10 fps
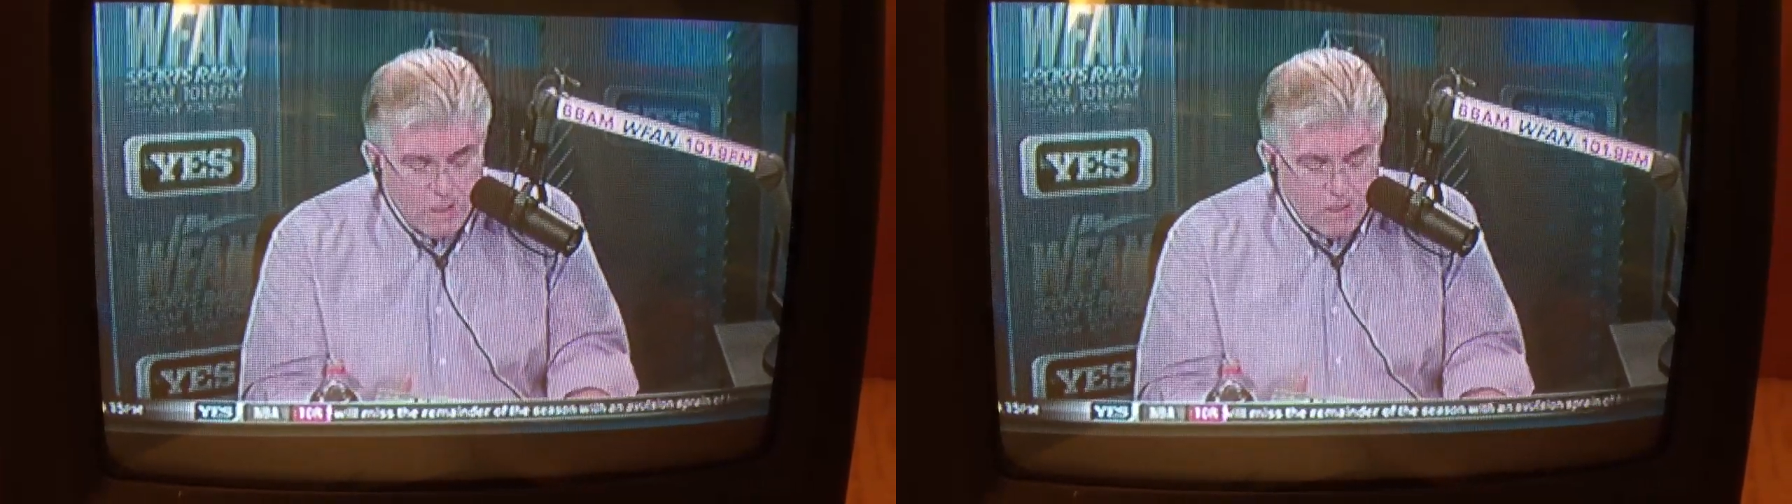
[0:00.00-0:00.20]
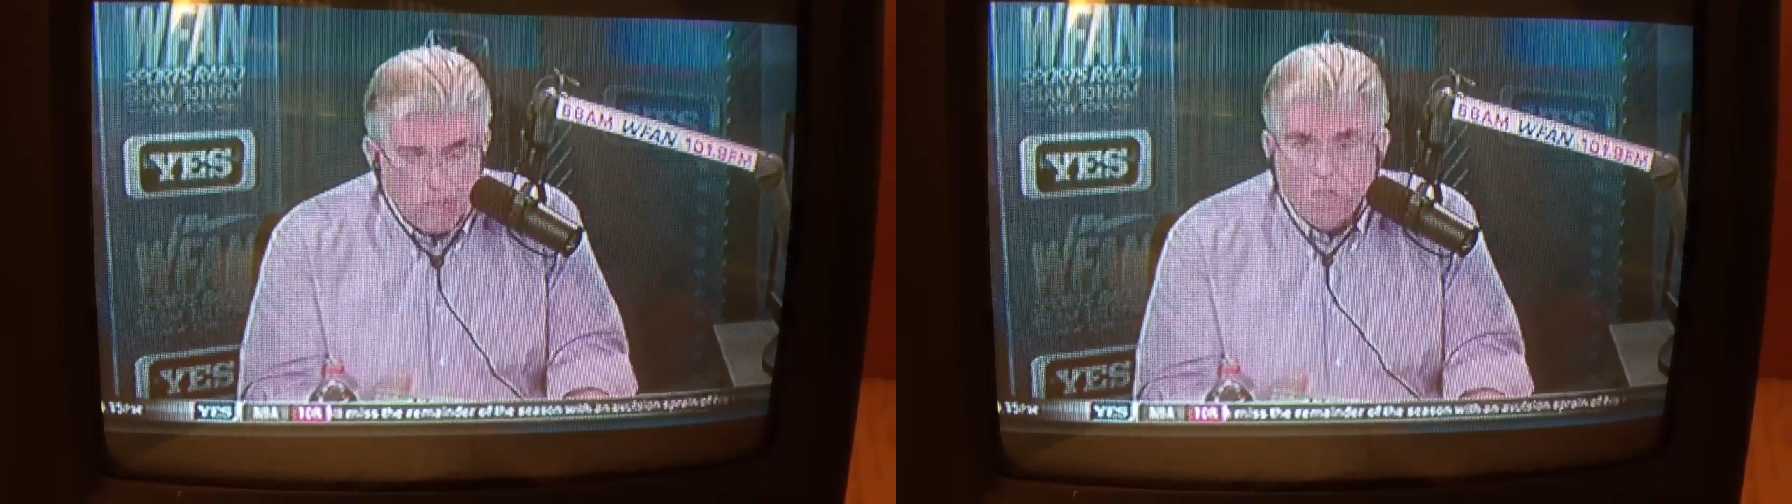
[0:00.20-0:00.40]

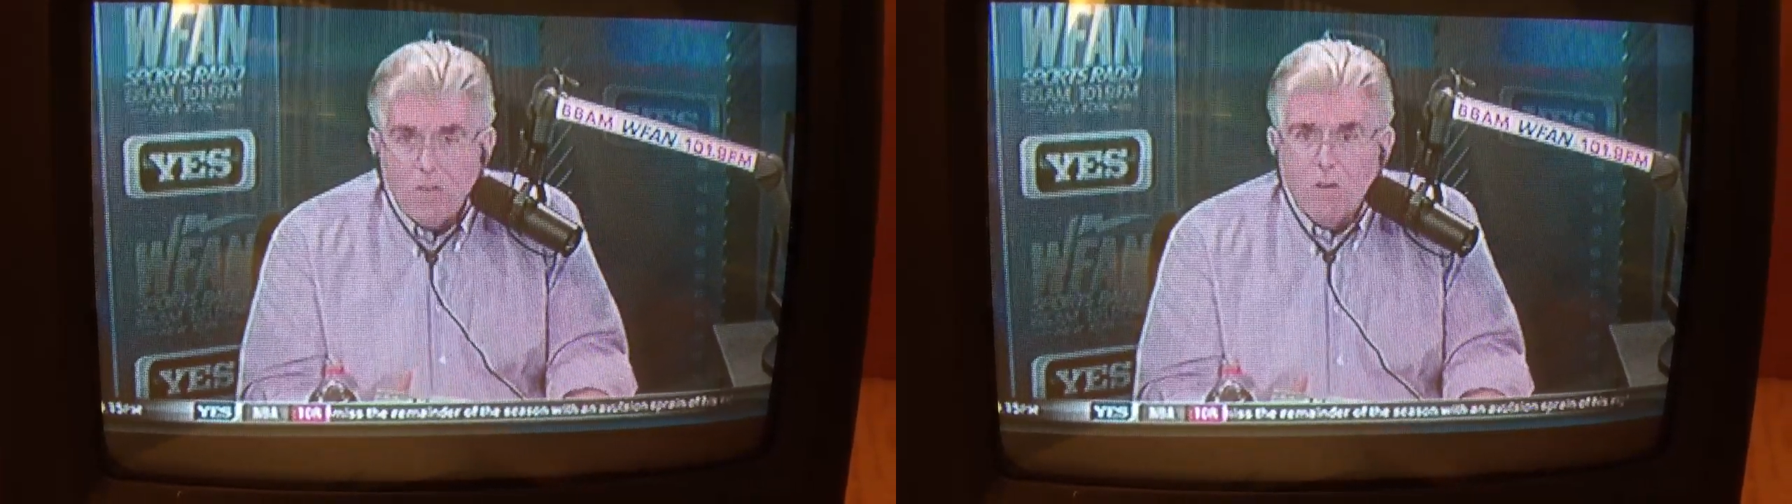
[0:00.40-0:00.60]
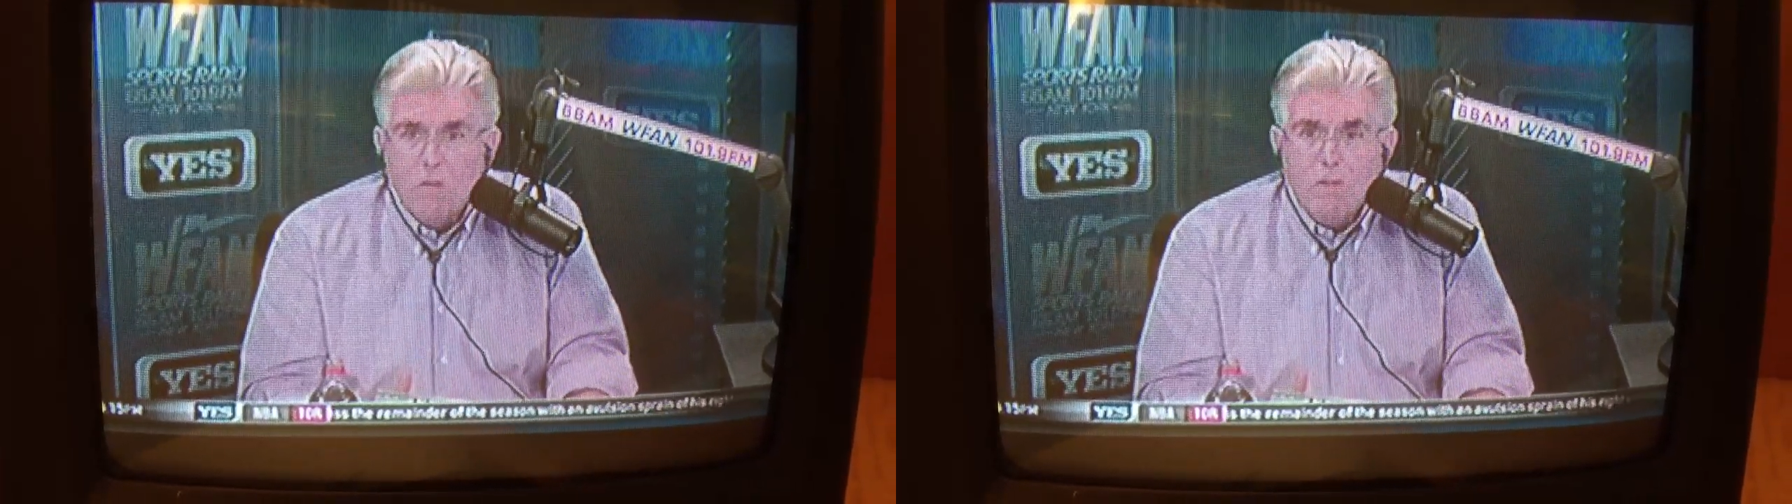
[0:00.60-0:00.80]

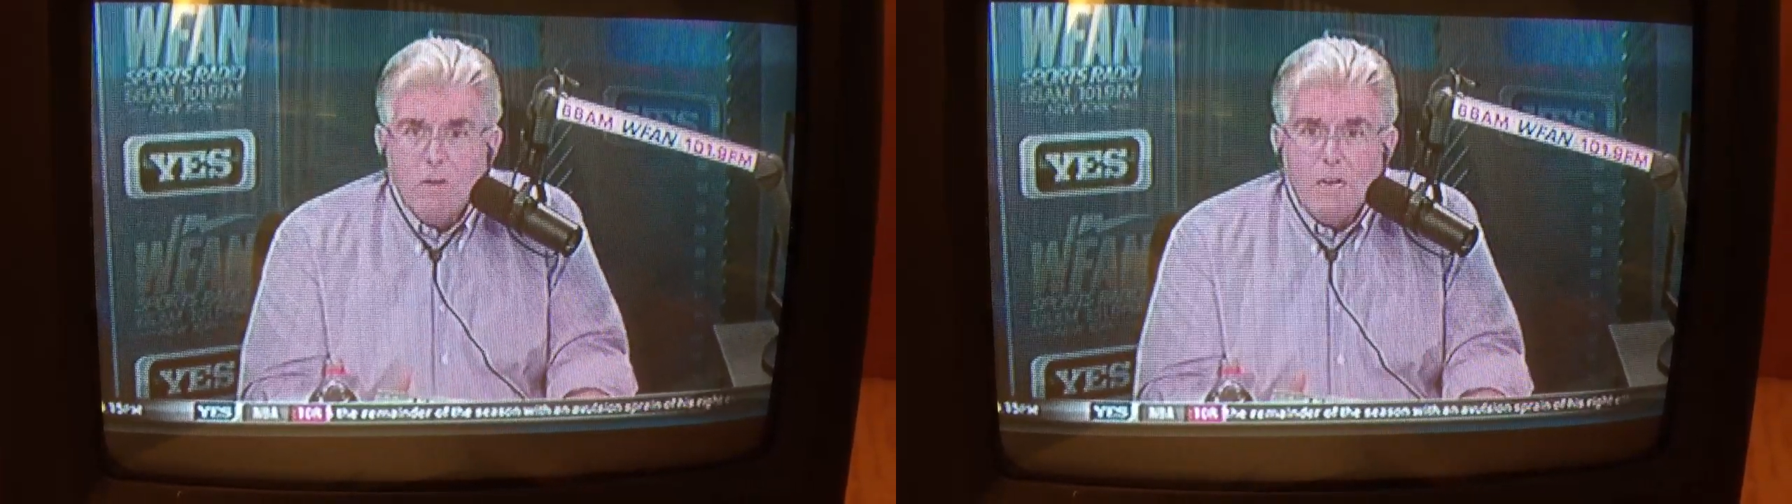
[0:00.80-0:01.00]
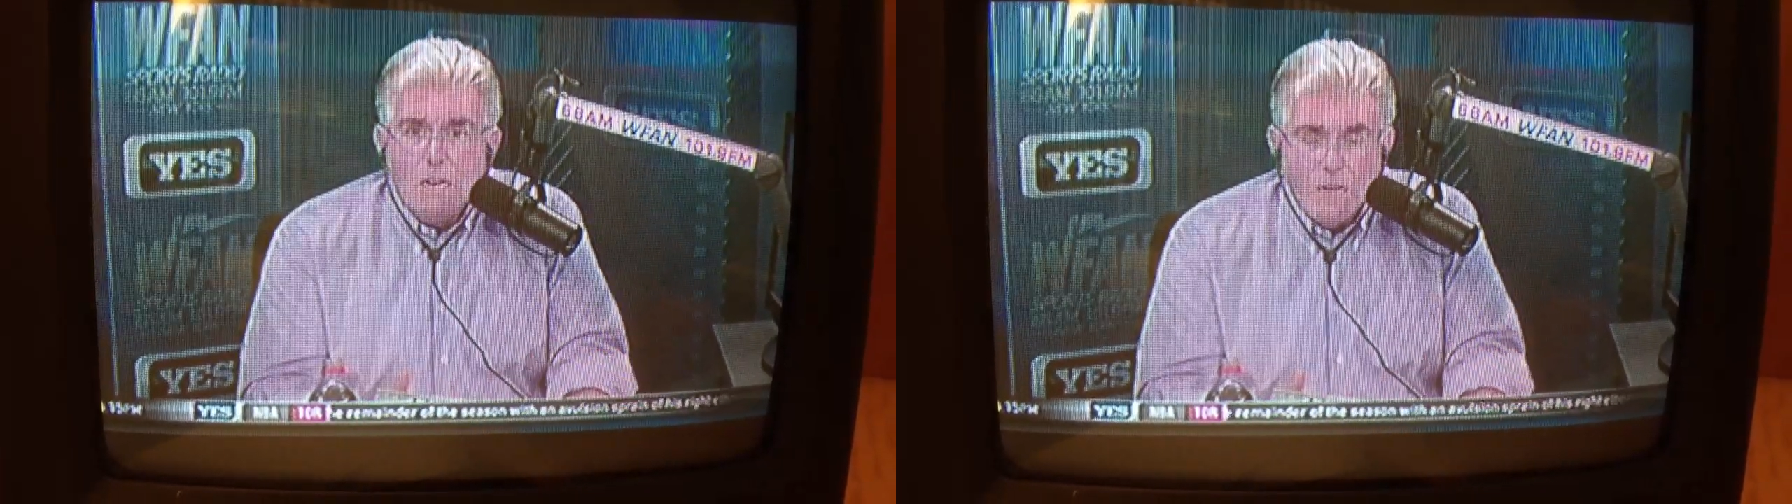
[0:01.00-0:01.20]
So
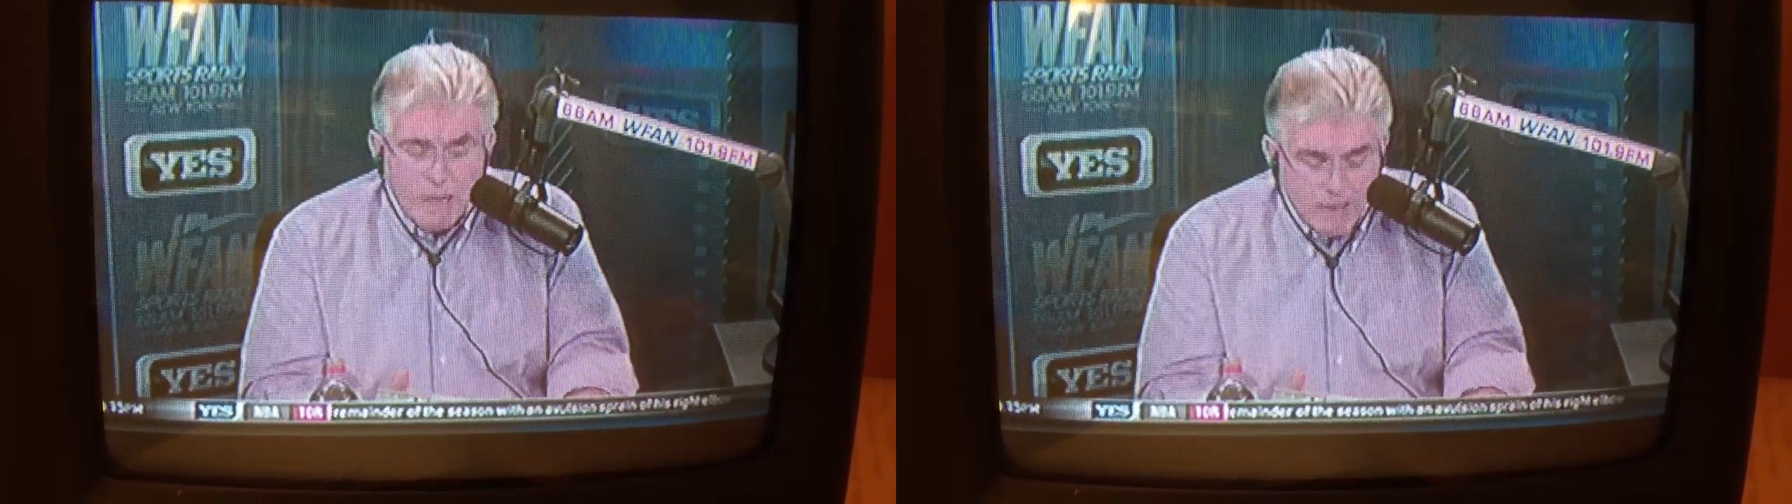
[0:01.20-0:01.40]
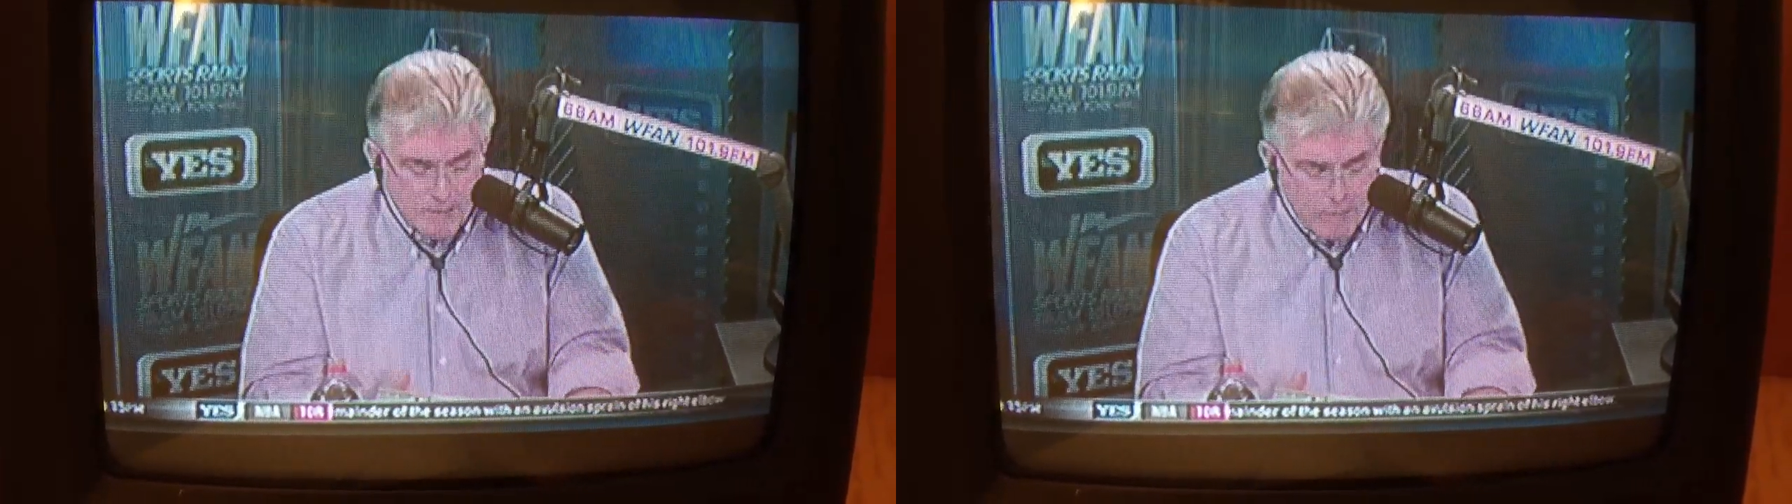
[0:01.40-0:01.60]
uh,